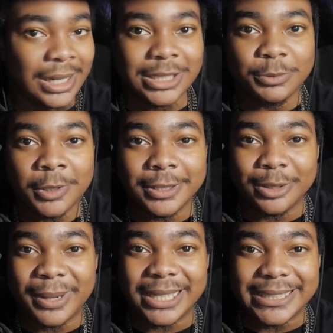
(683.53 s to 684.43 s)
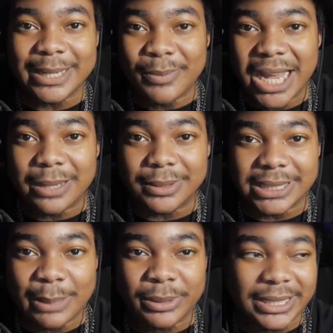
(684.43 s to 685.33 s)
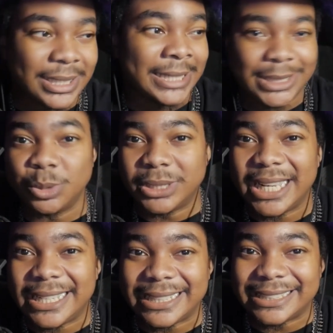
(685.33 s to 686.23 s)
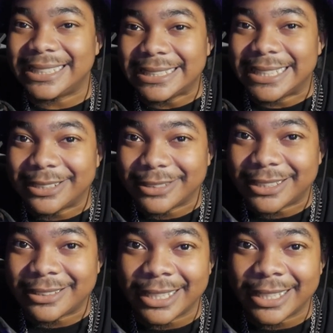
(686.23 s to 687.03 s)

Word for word: I don't want everybody to get mad because I placed like two K and C tier though.